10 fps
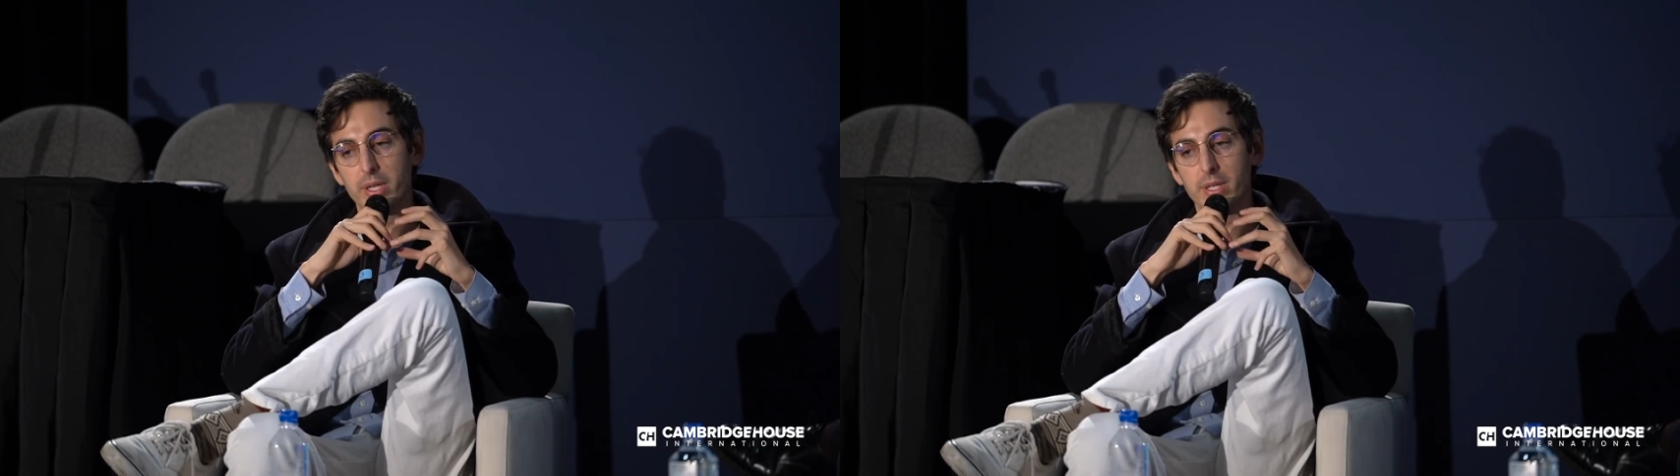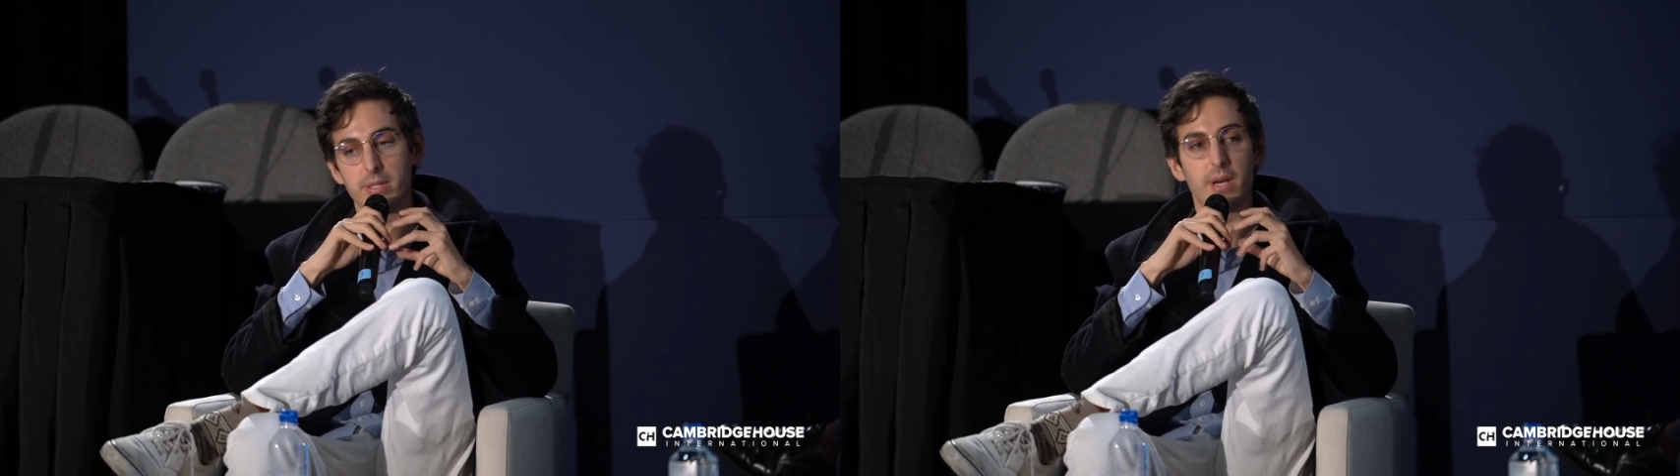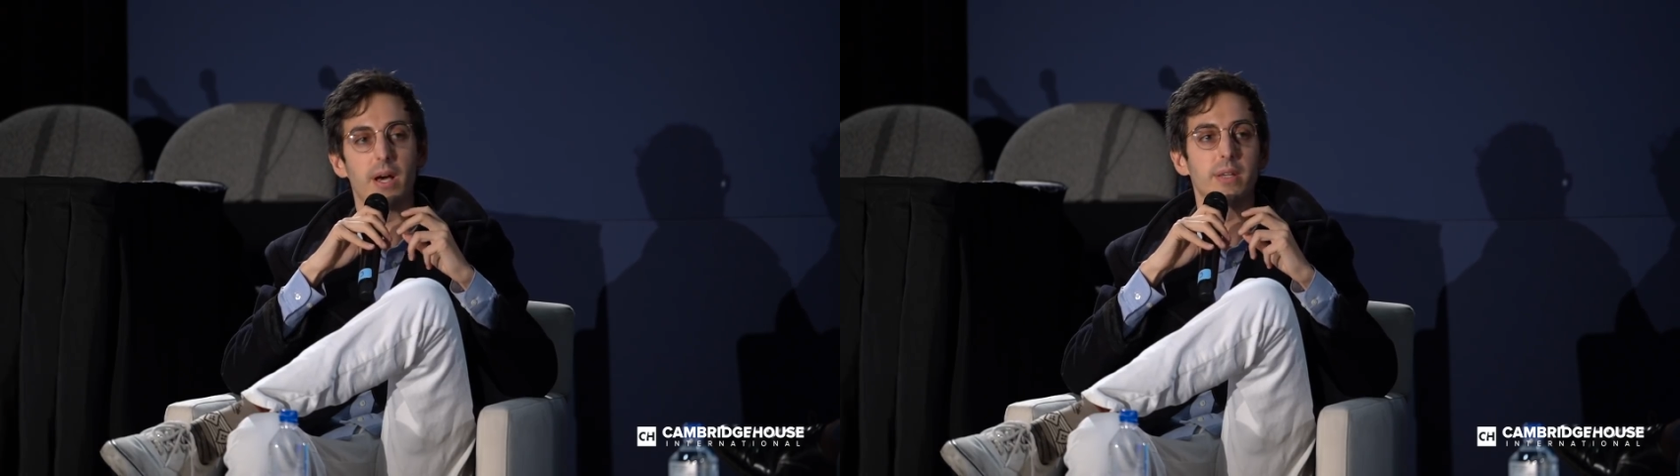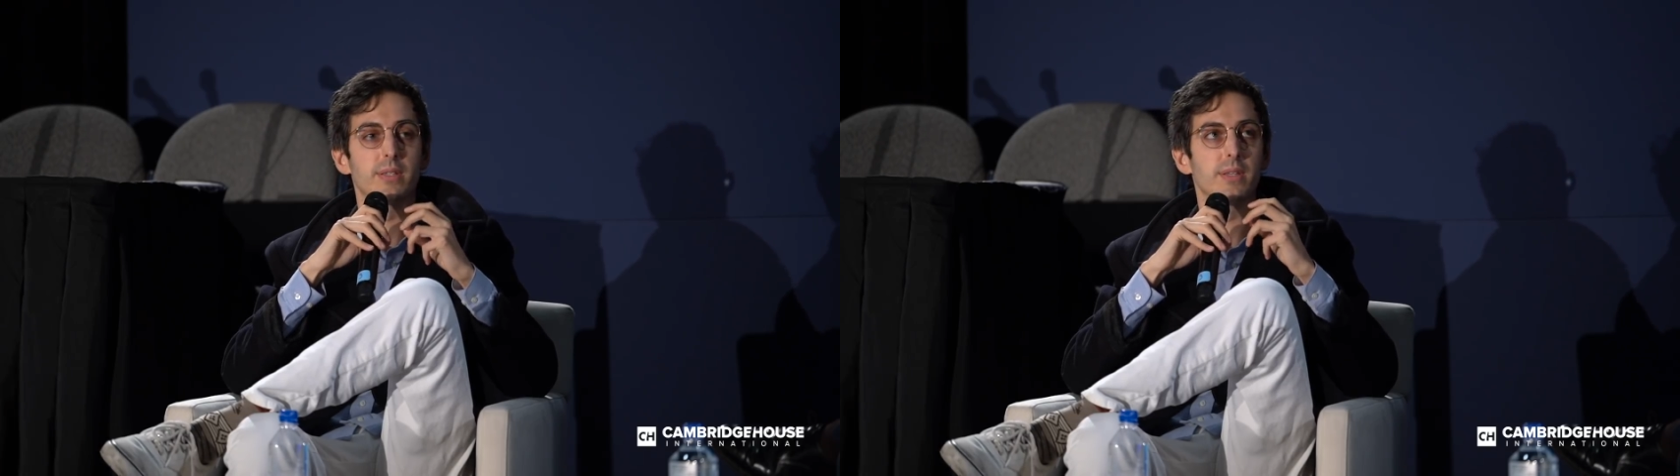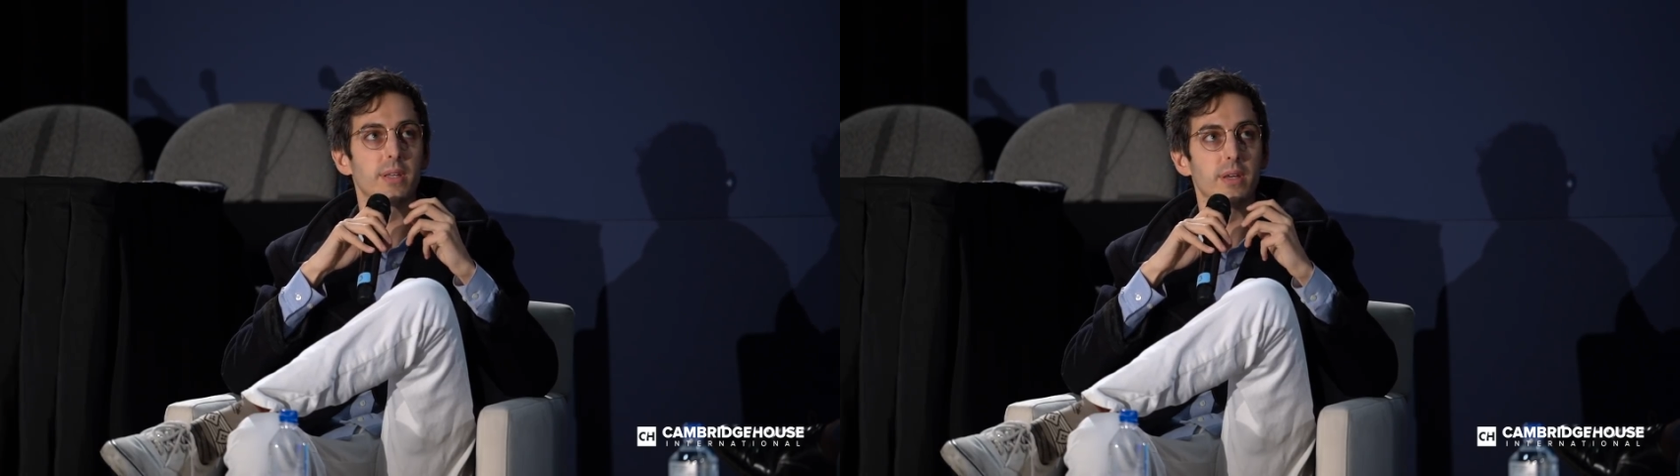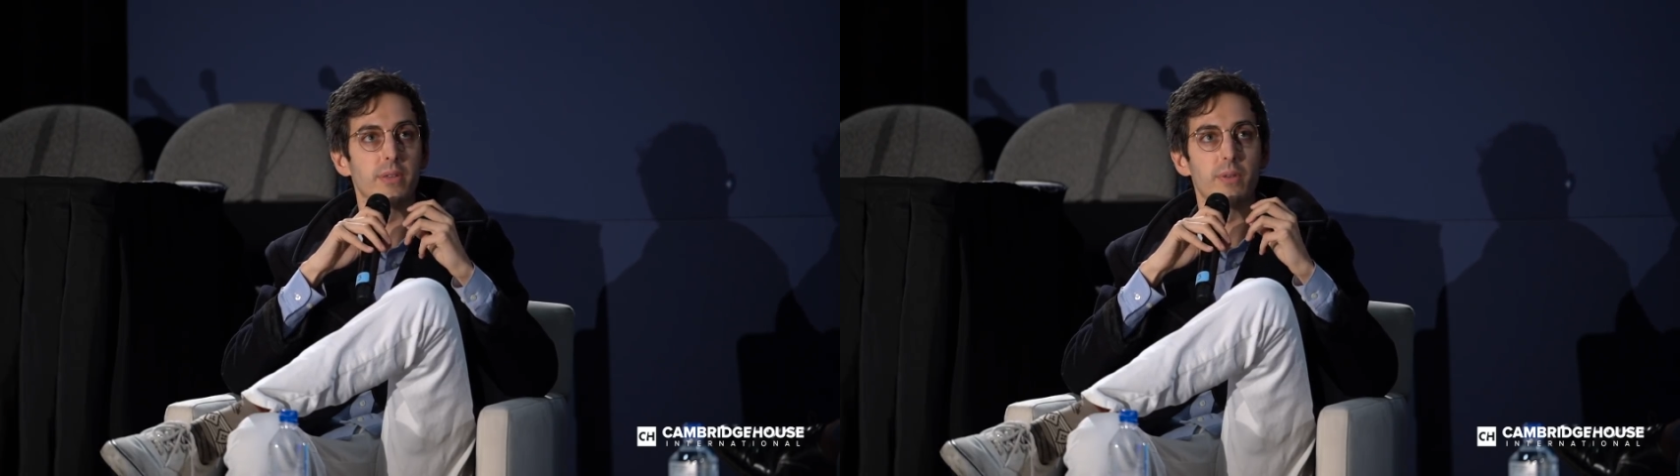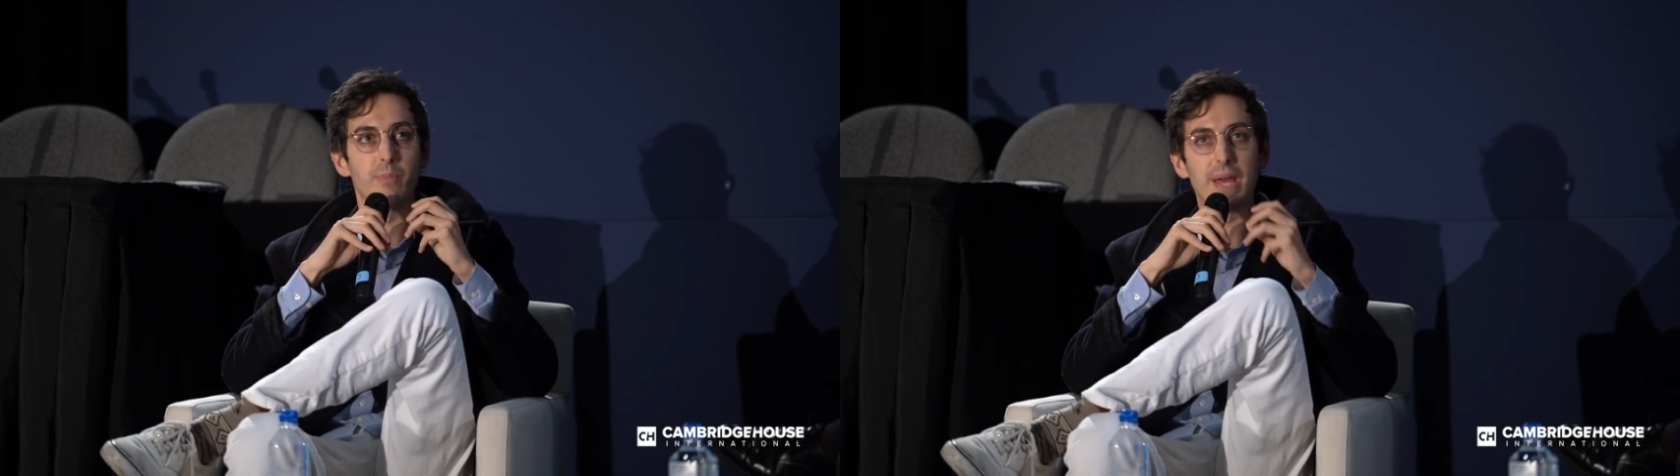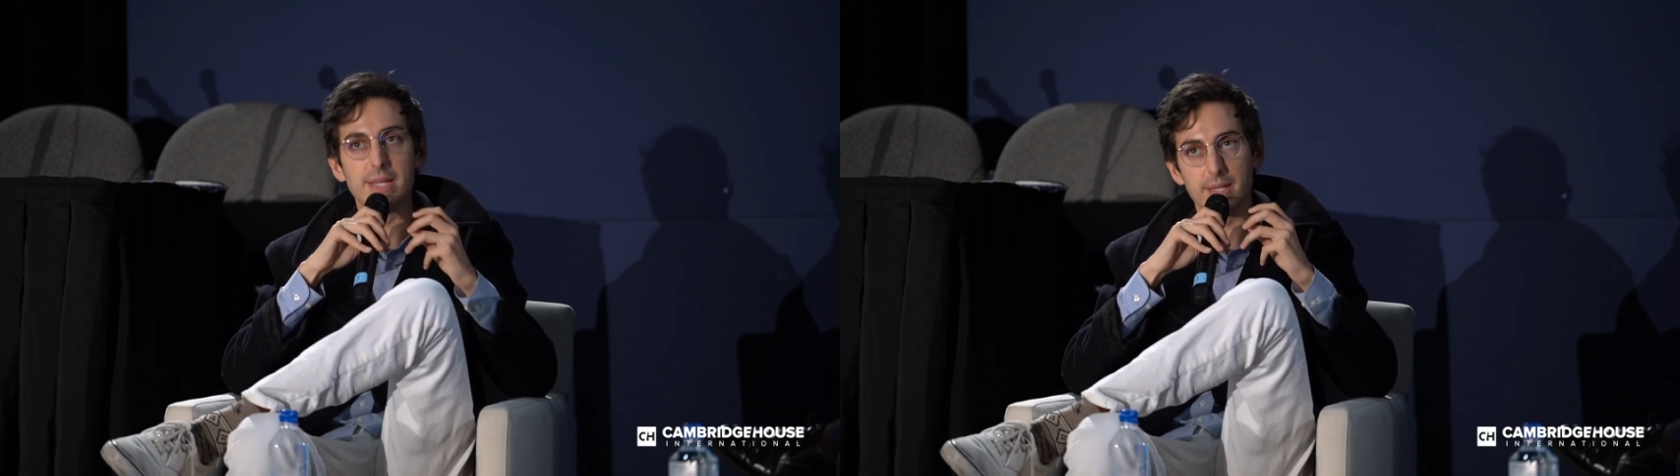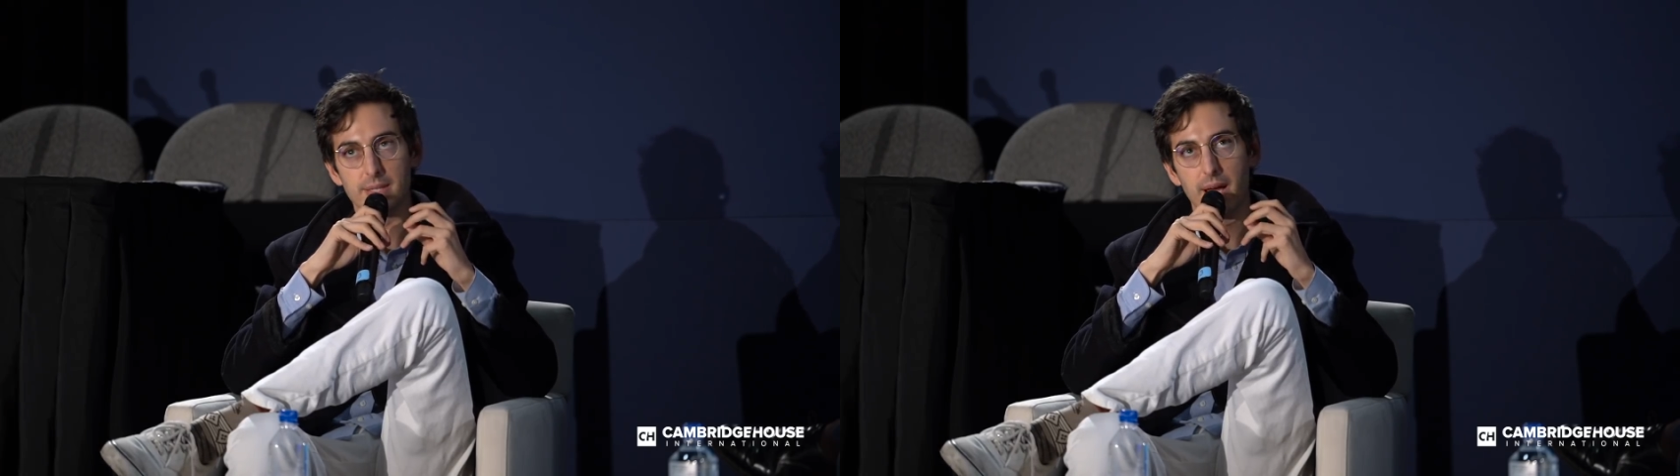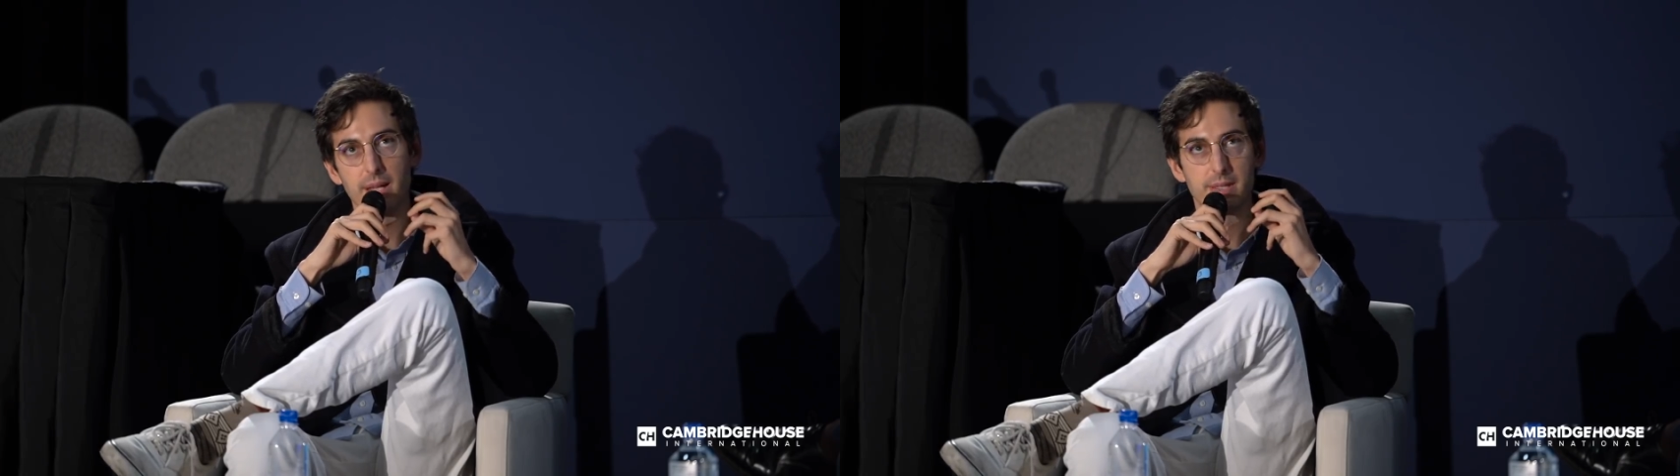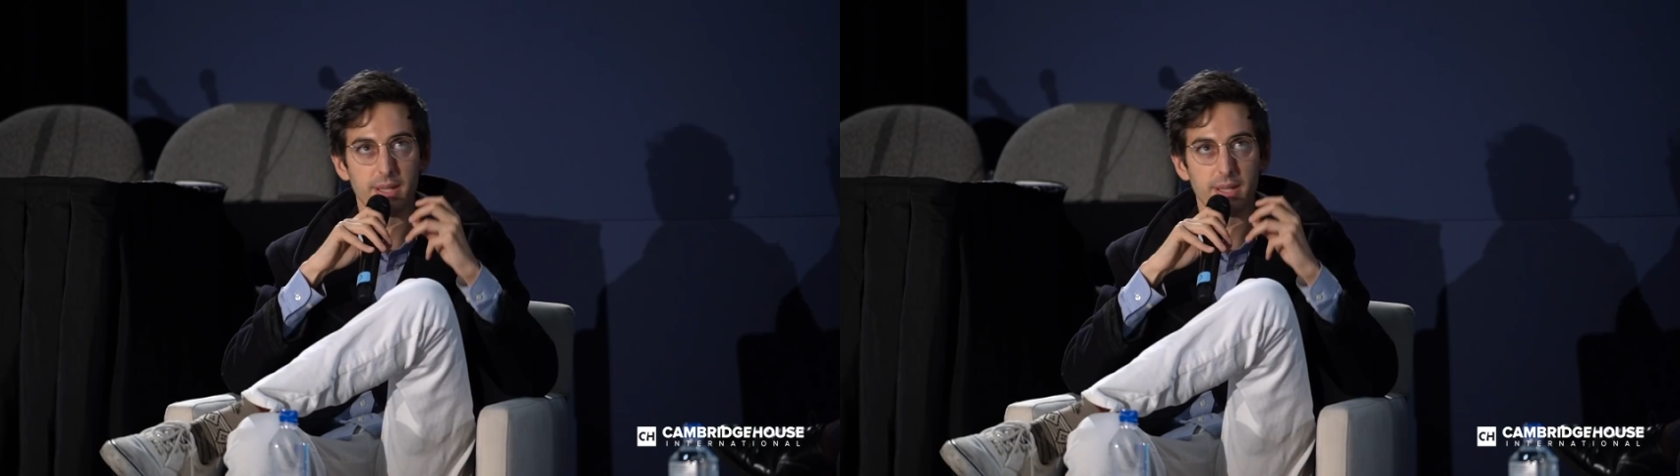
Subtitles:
discuss the basic science,